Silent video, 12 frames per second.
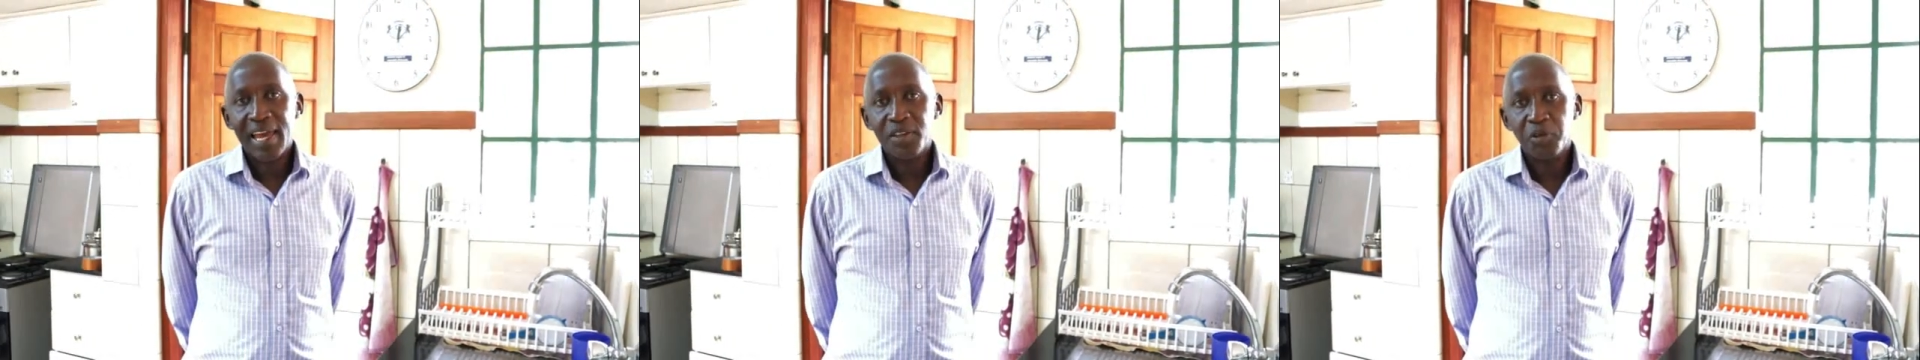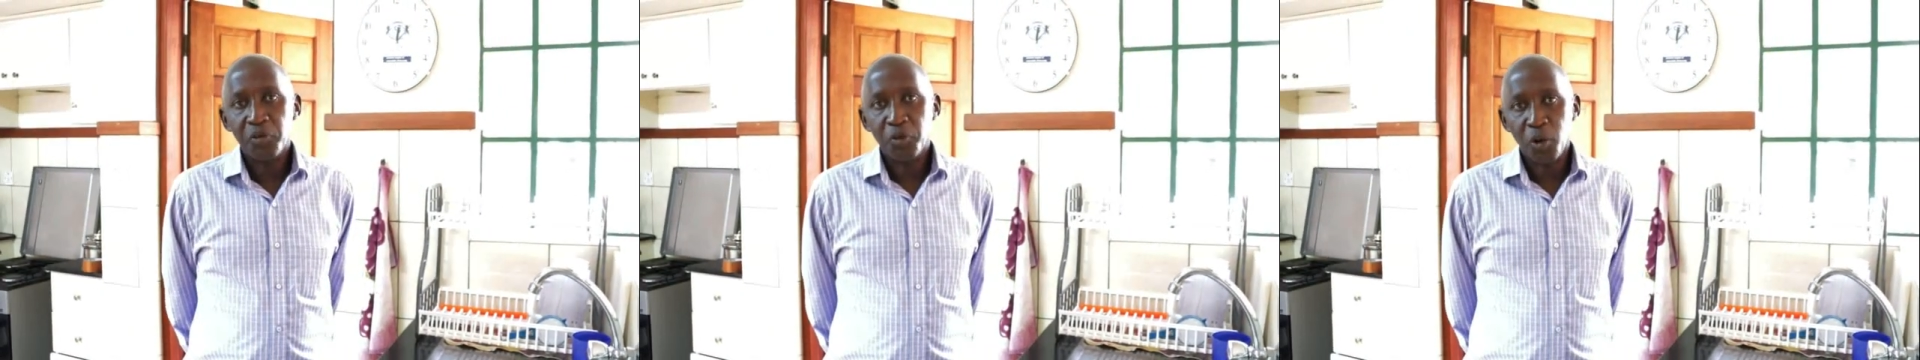
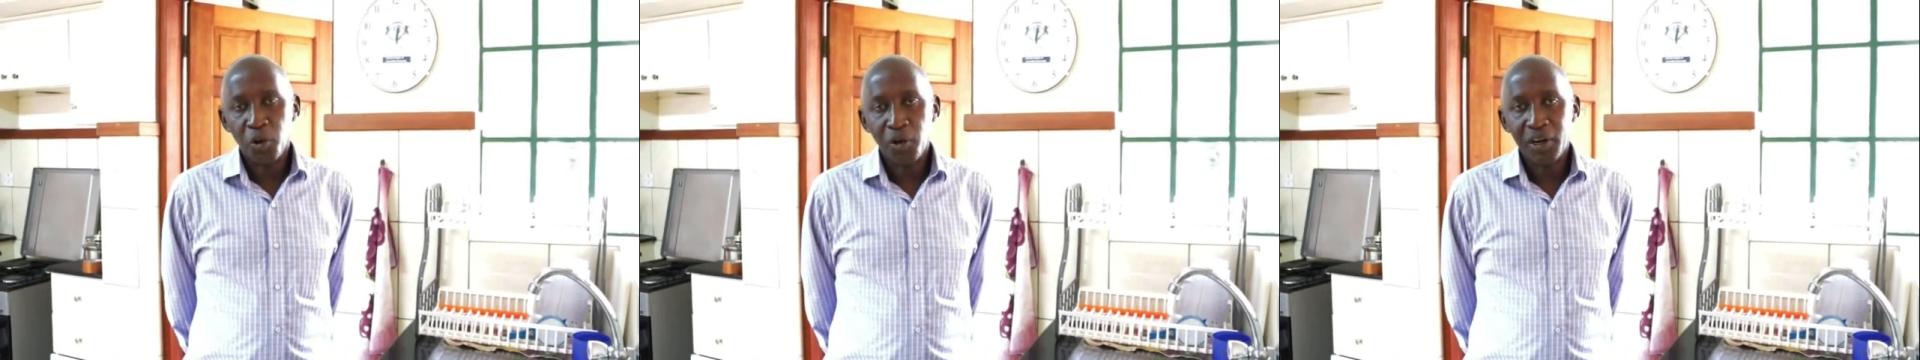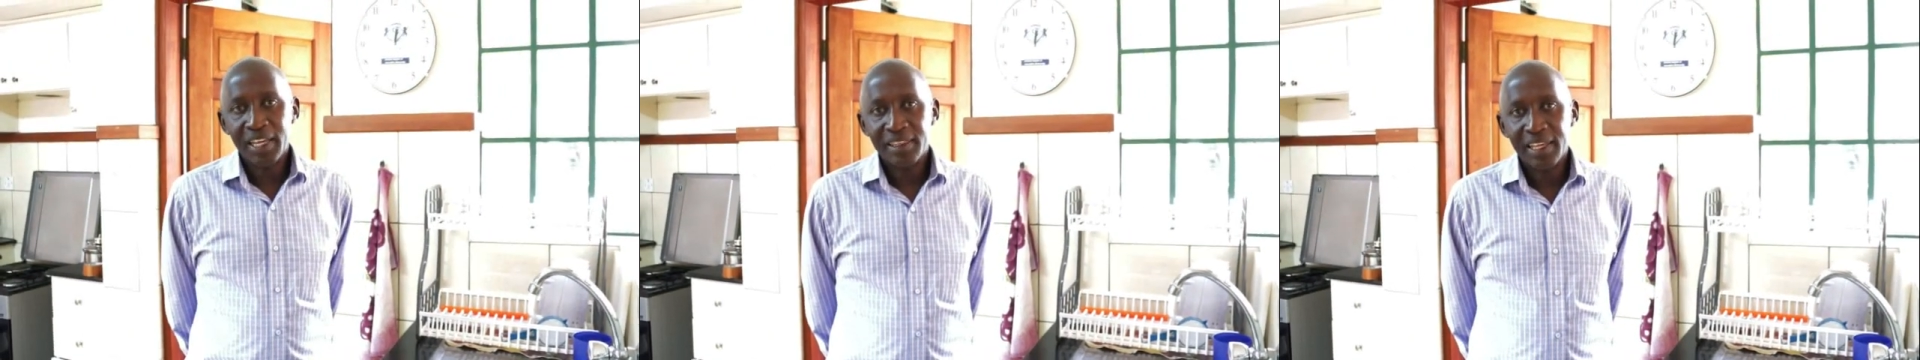age of
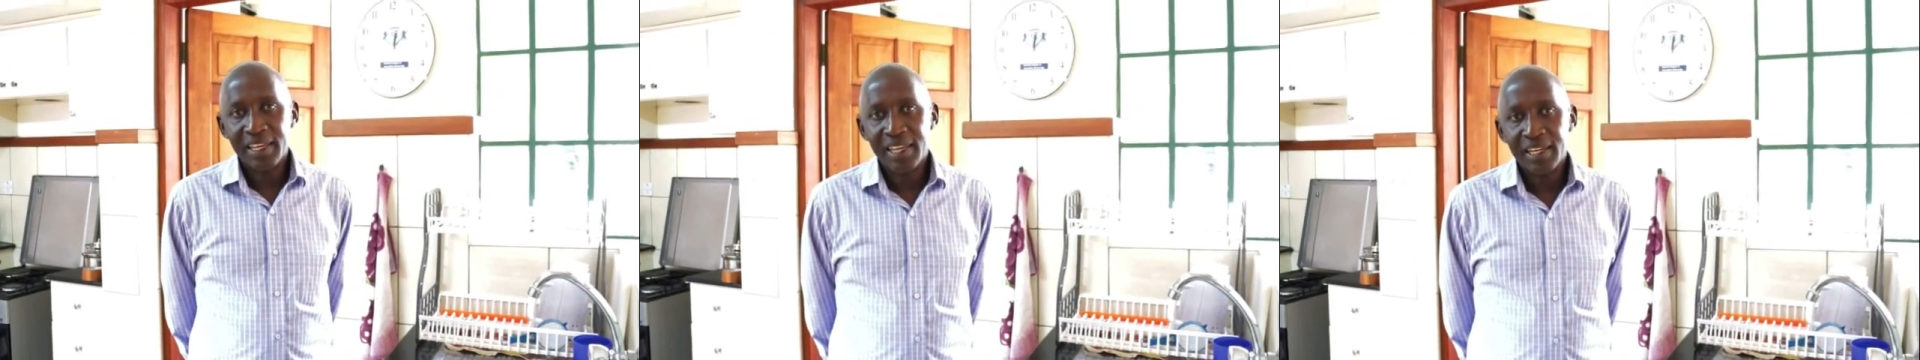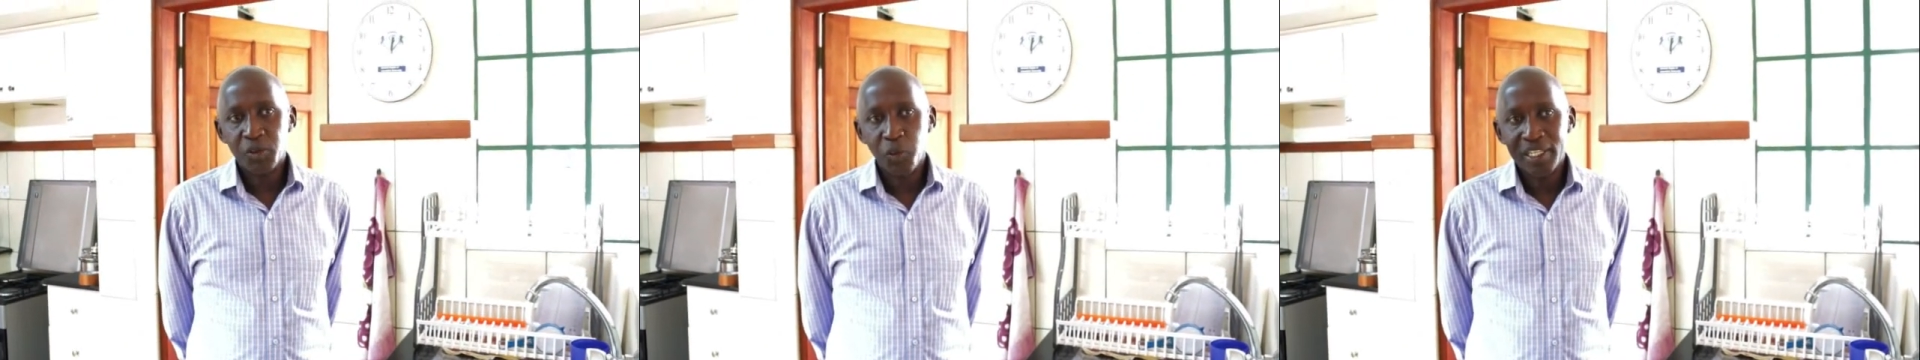Corona in the
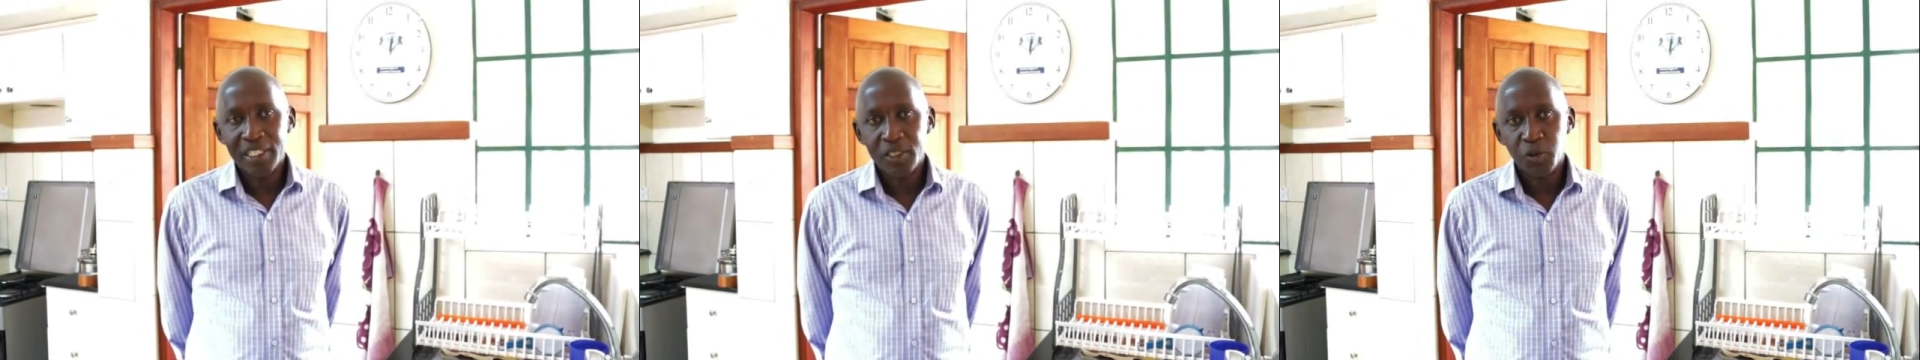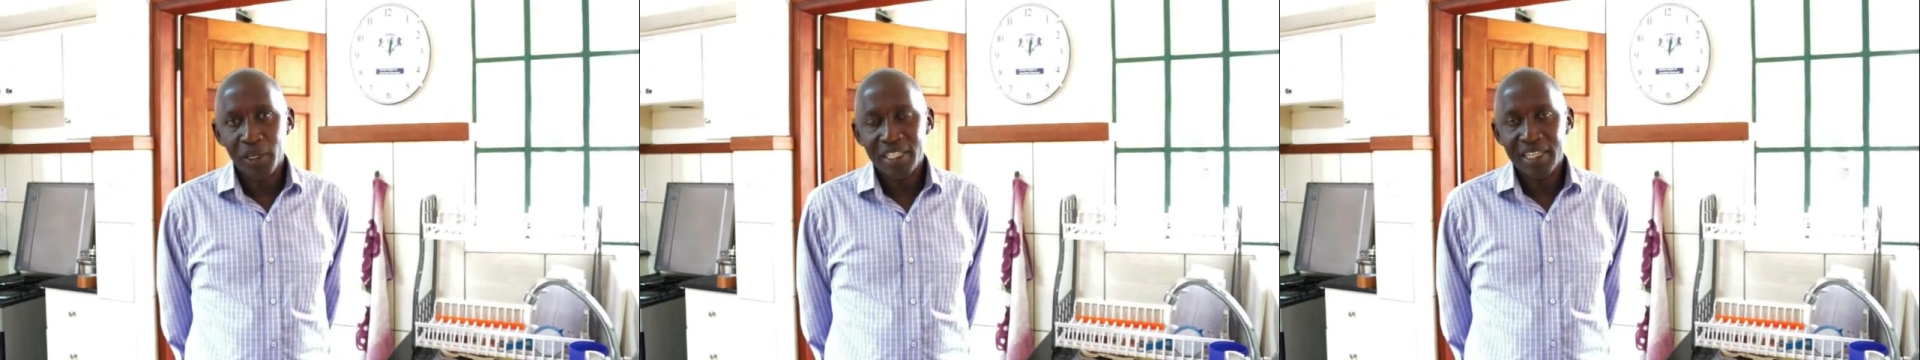year
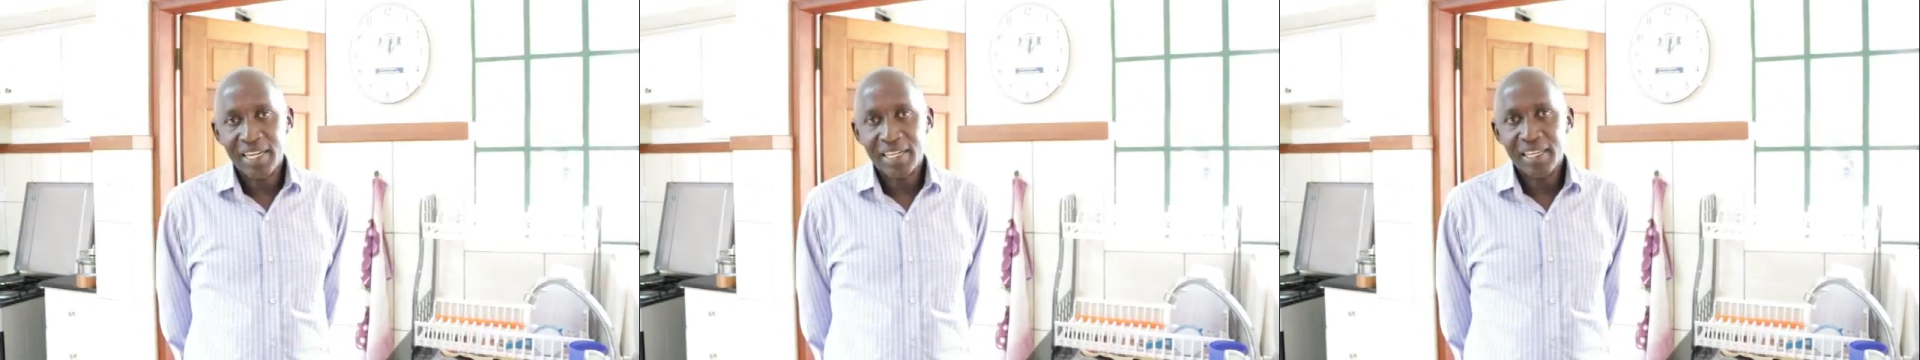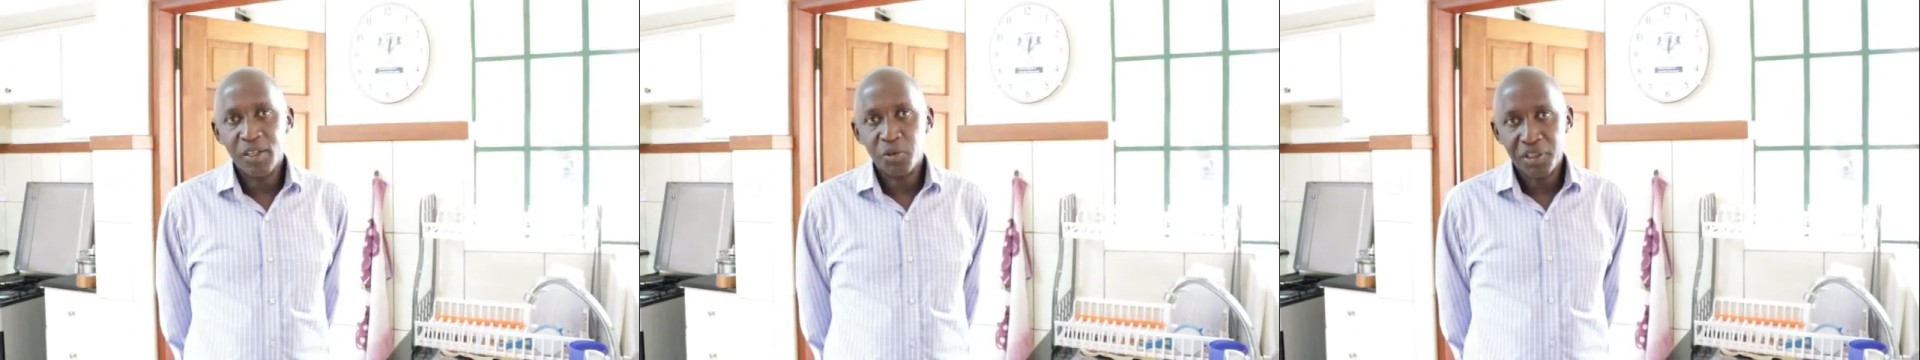2020
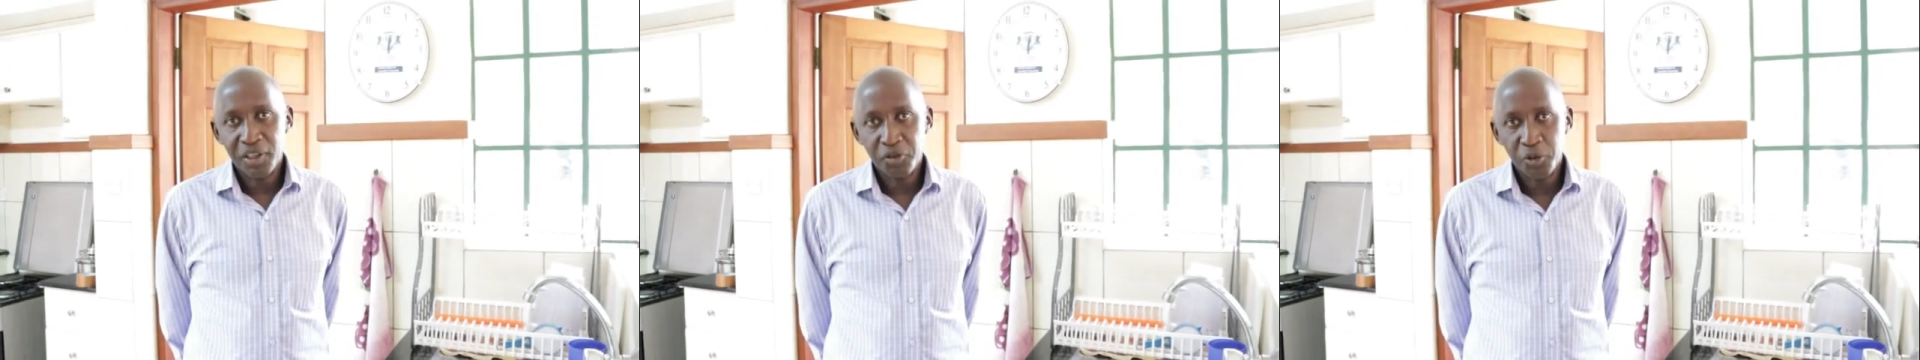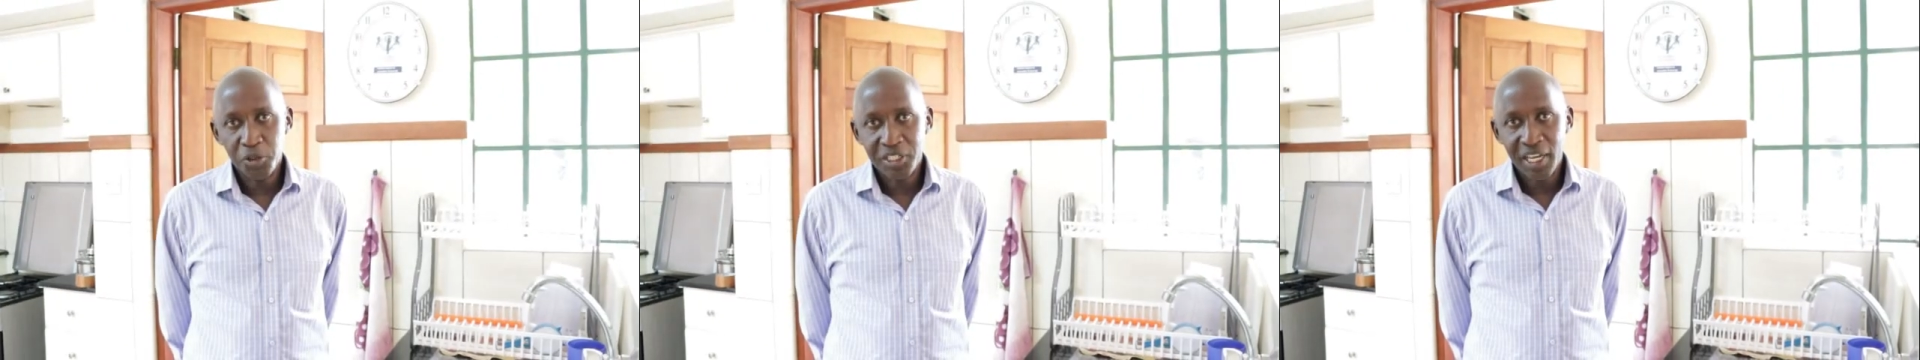and into the
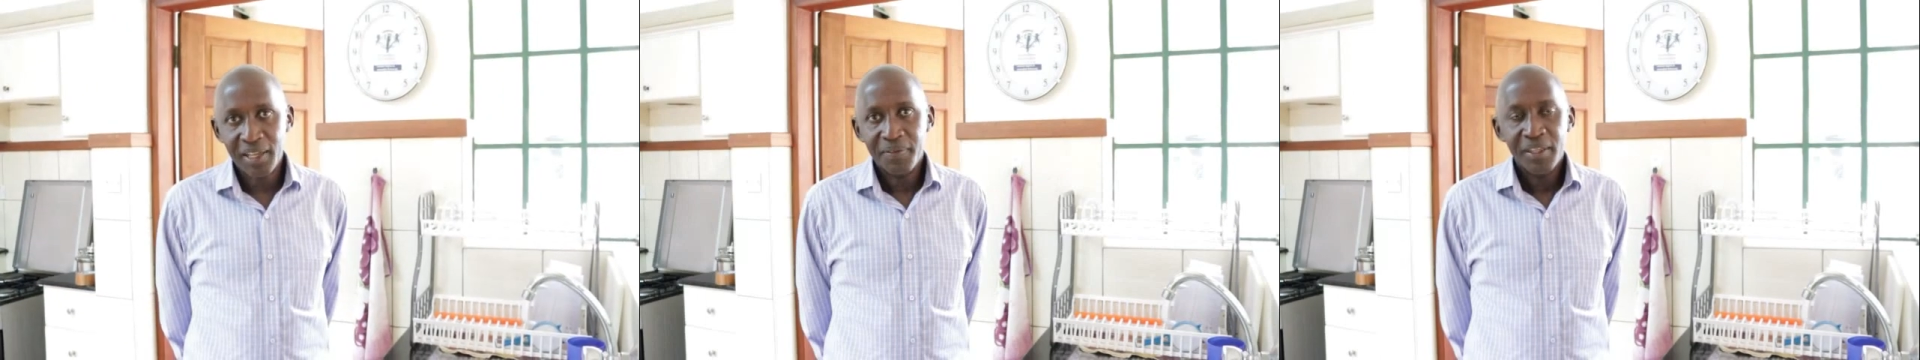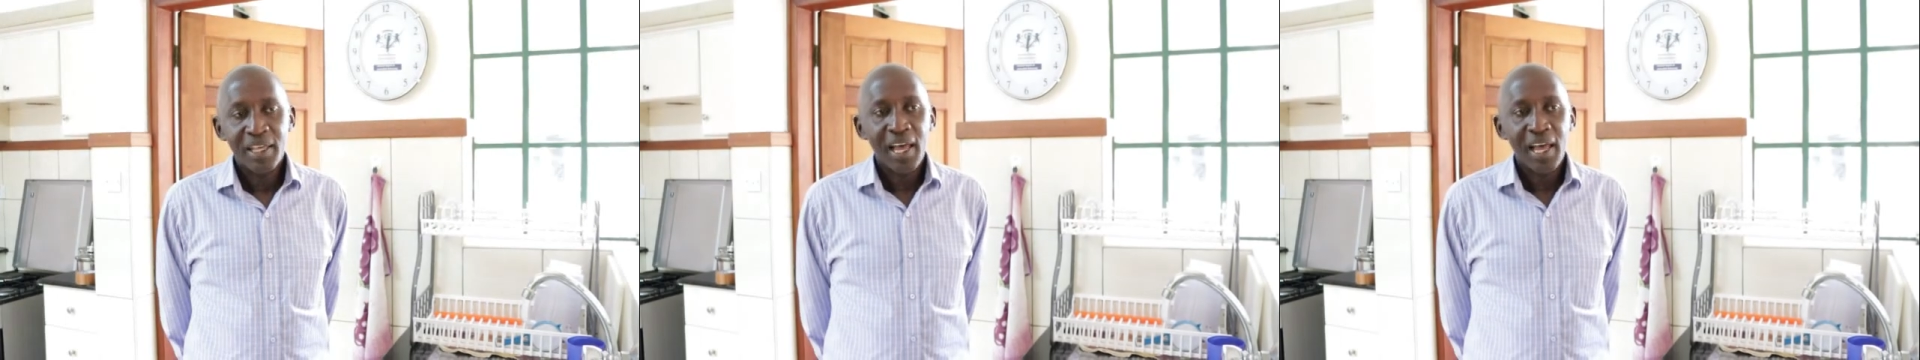future,